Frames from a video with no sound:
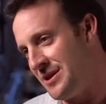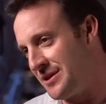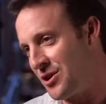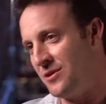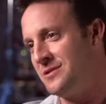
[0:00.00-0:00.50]
the
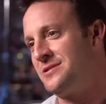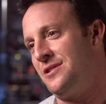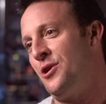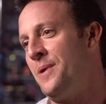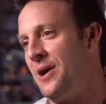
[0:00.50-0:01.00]
curtains
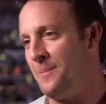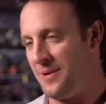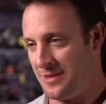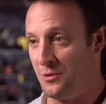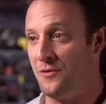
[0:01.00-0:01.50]
open up and
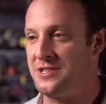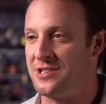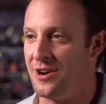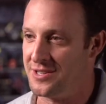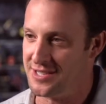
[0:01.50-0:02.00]
the movie
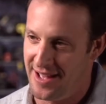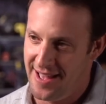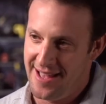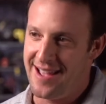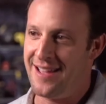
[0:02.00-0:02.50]
starts.
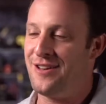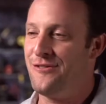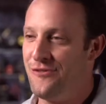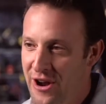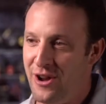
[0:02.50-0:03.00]
And the
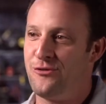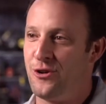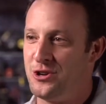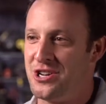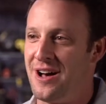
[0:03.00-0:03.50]
very
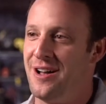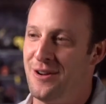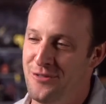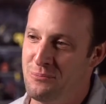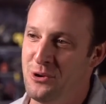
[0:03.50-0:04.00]
first shot
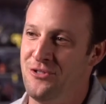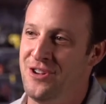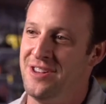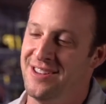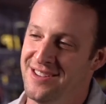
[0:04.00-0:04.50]
of the
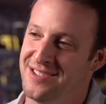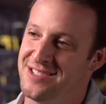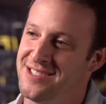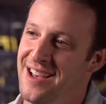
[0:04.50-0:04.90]
movie is